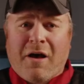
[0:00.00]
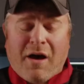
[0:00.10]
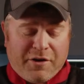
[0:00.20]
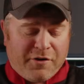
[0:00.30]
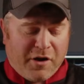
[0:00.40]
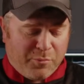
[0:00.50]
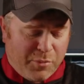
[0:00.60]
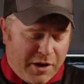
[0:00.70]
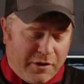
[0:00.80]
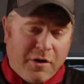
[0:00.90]
hot dog
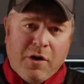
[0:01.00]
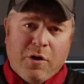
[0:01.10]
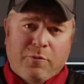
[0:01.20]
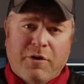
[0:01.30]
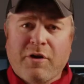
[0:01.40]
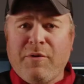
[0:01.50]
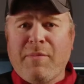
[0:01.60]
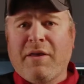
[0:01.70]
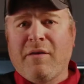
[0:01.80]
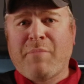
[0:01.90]
bun, we're gonna be
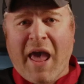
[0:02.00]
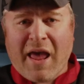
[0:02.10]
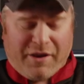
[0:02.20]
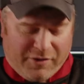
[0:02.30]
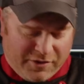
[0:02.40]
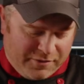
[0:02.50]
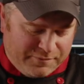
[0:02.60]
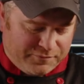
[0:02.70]
making patties.